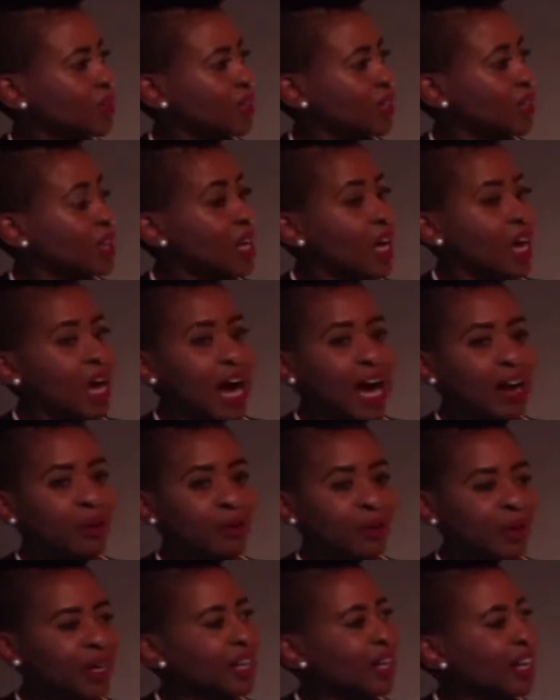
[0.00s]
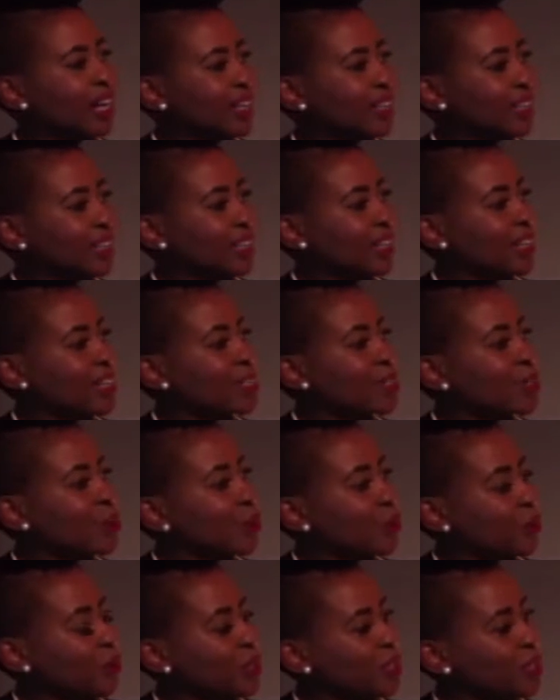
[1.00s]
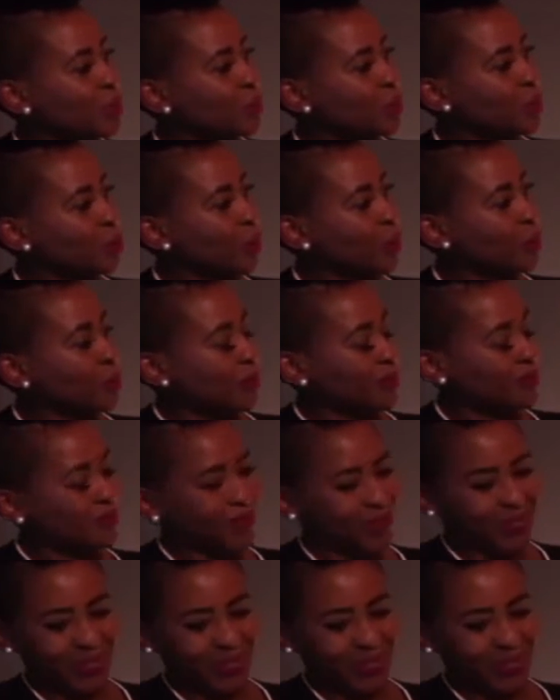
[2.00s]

Yeah. So I really like that. Let us go crazy with the paper.